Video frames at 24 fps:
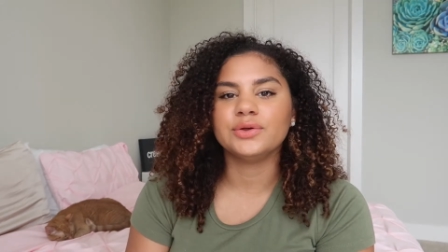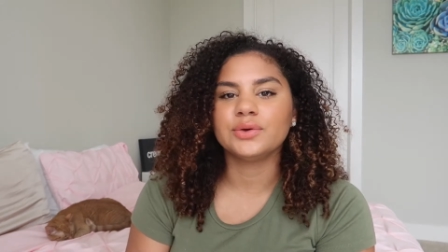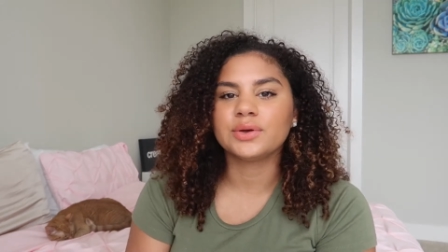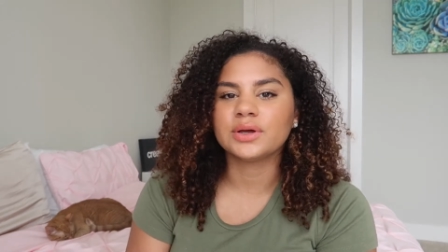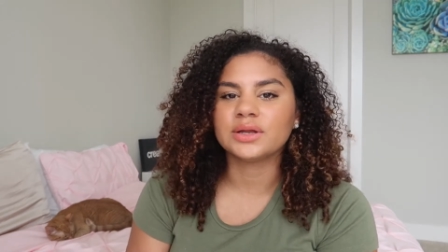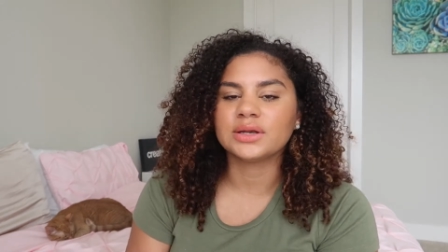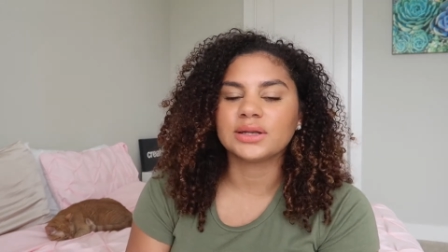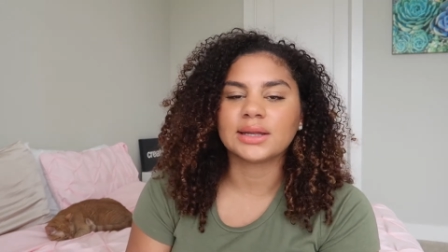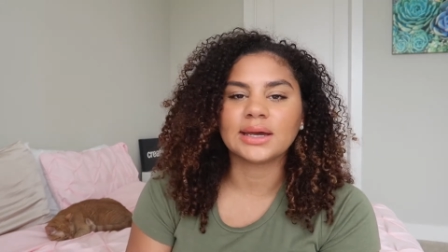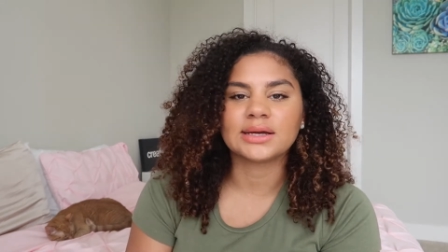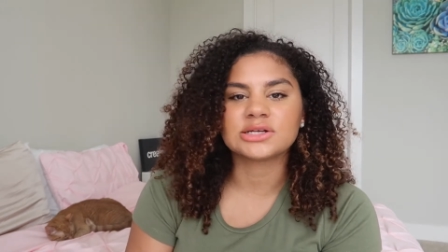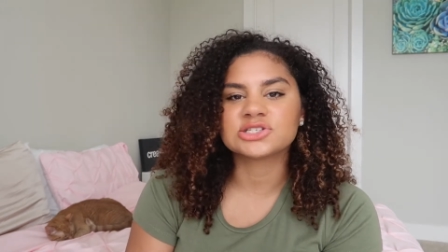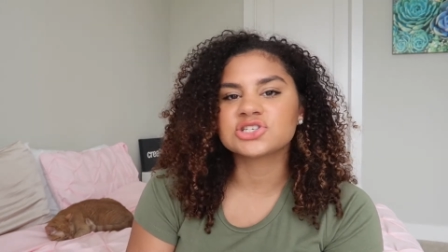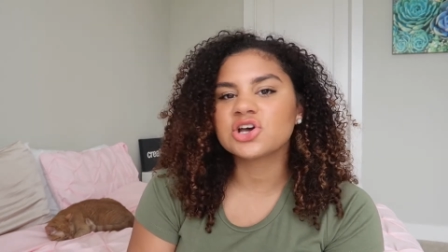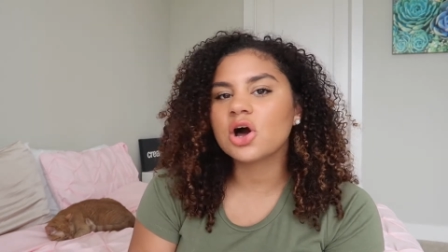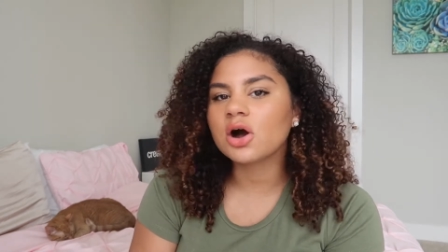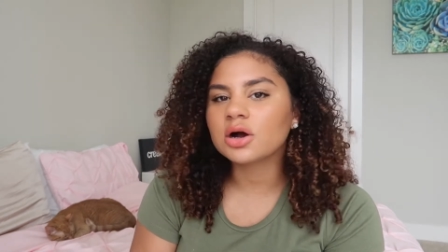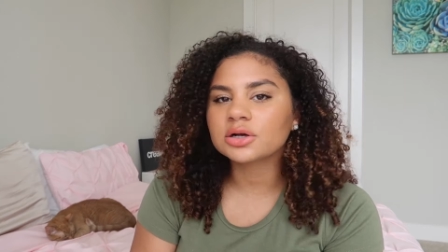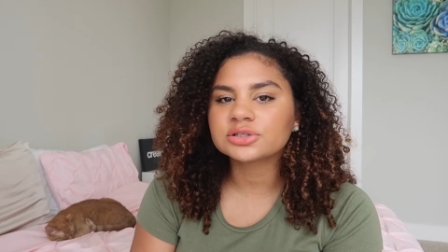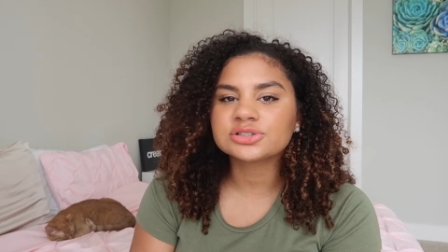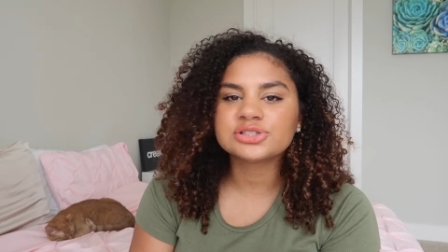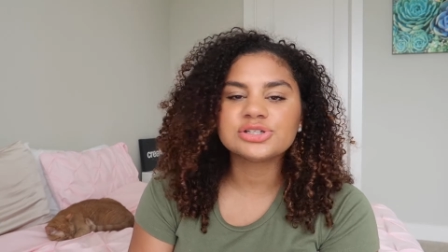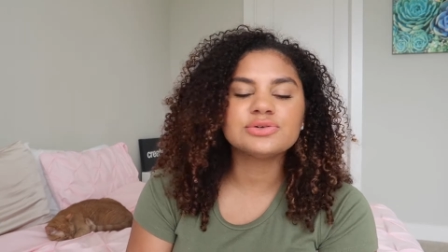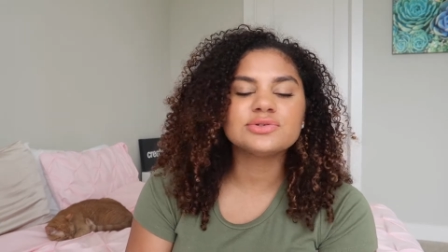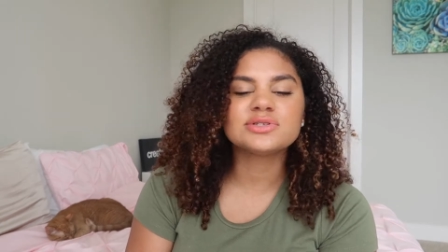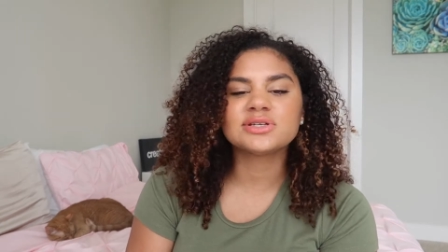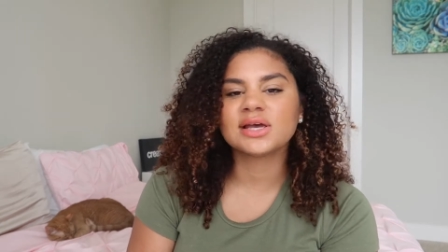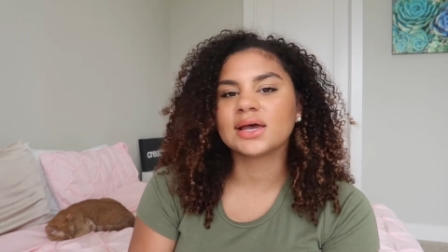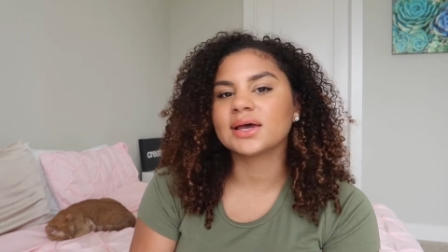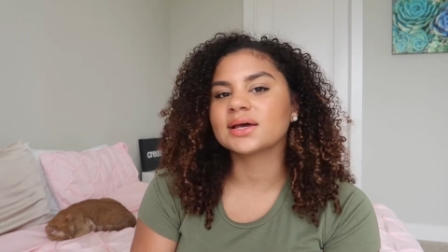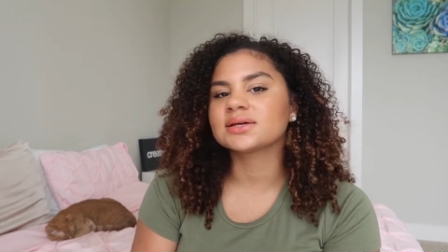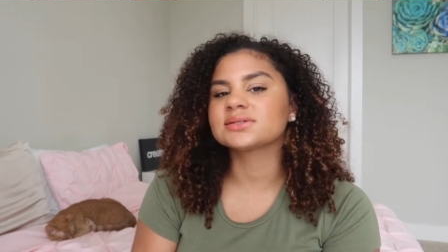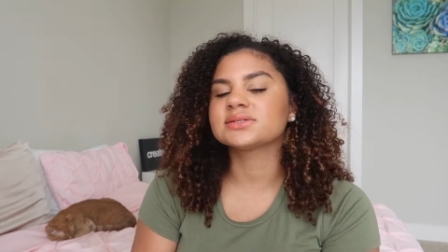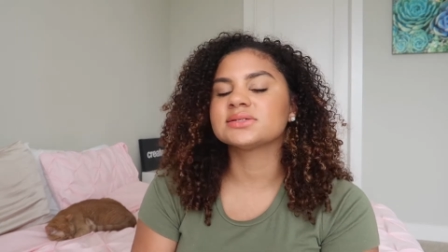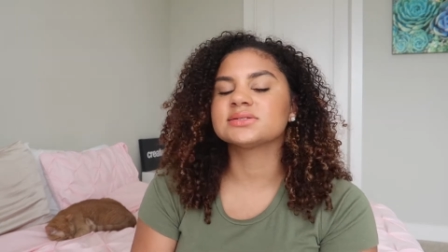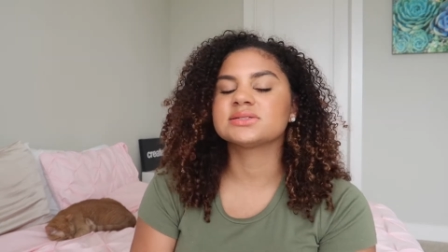you can like talk to,
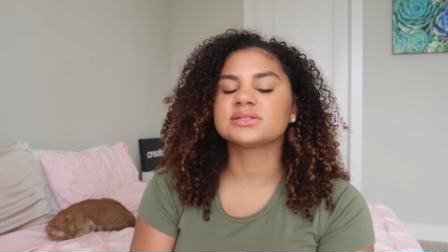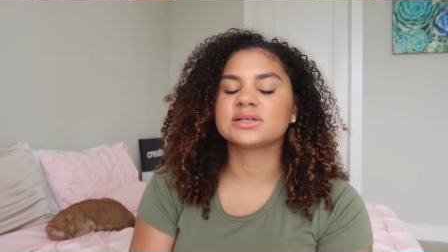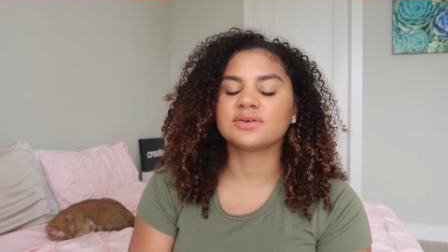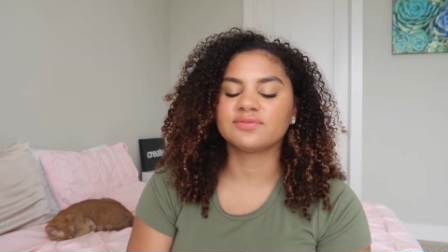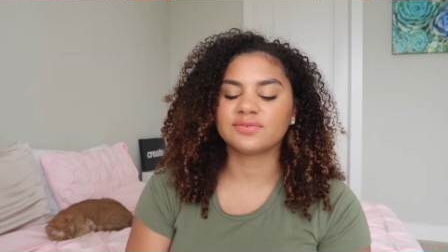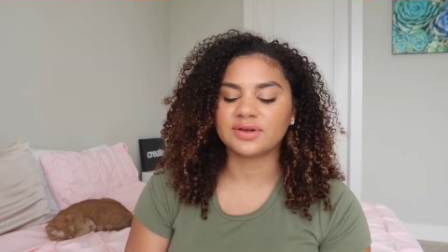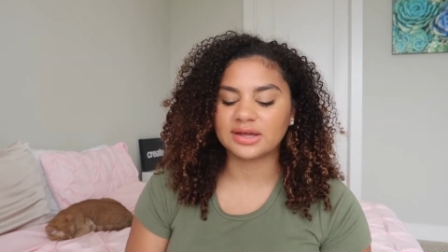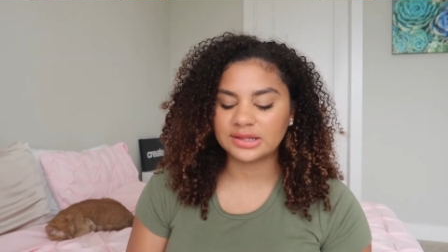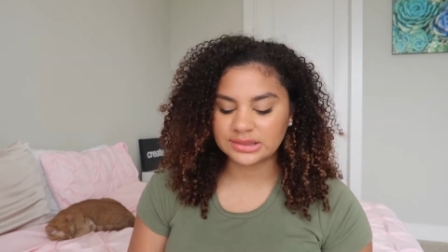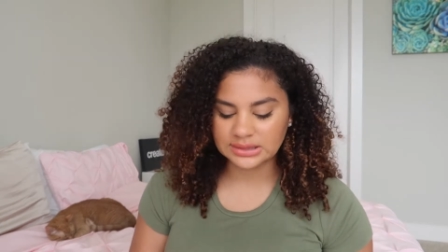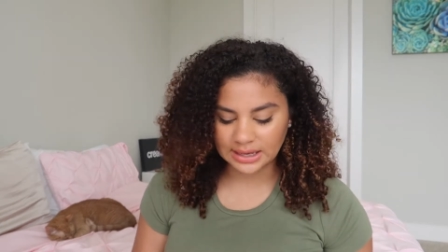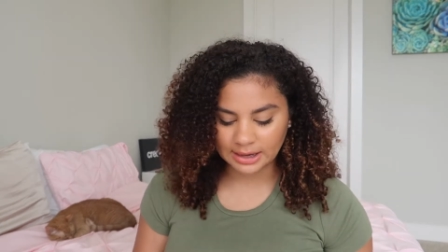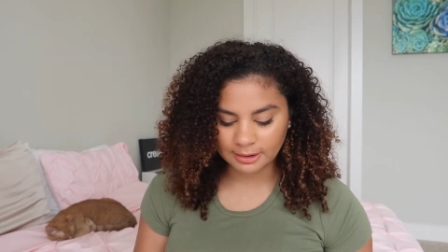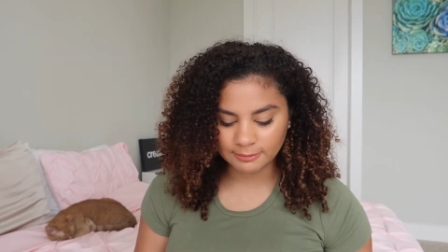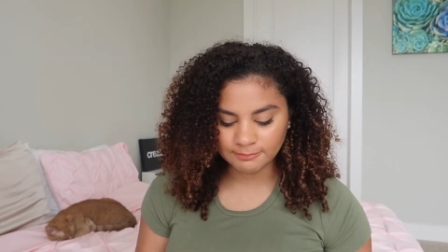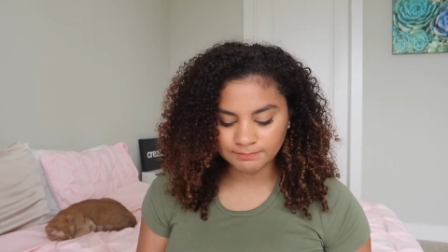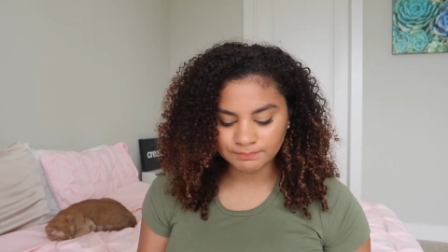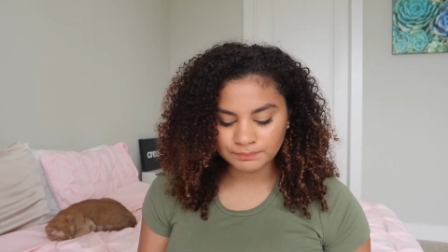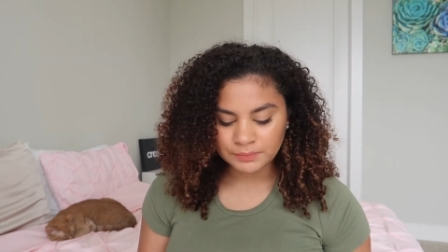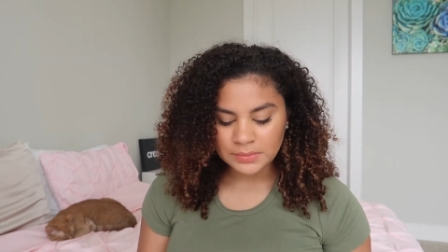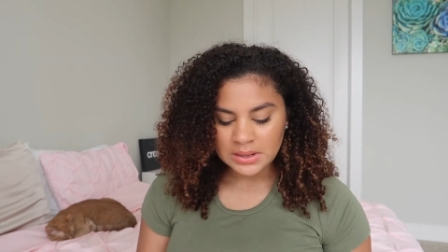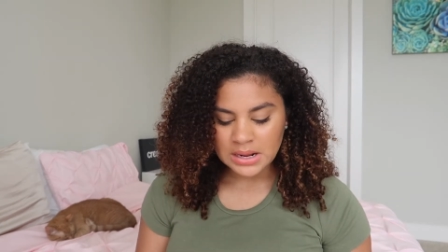text and stuff like that.